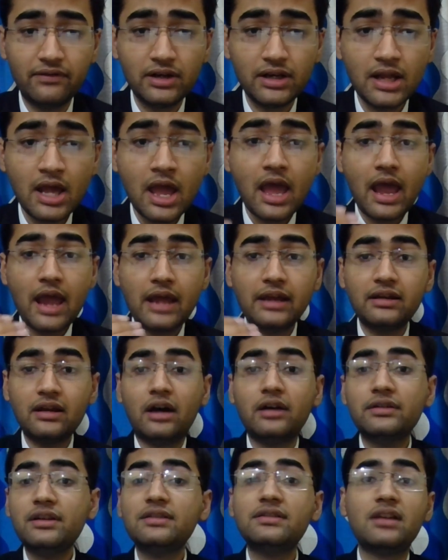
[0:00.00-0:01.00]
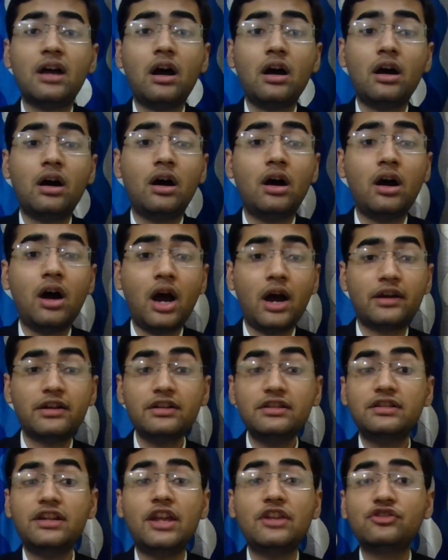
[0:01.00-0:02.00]
and others are in
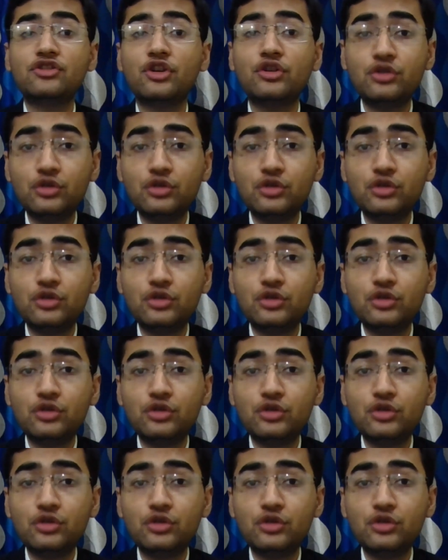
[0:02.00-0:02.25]
danger too.